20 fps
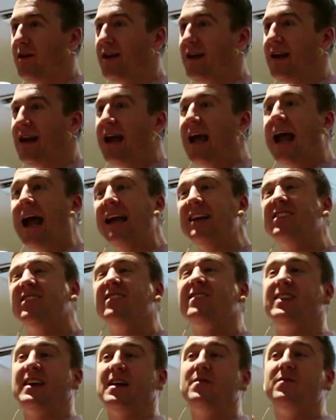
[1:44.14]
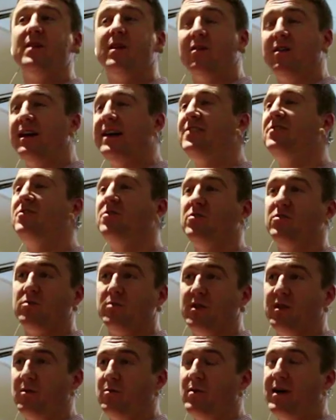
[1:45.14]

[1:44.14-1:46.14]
what you want to do in your country in terms of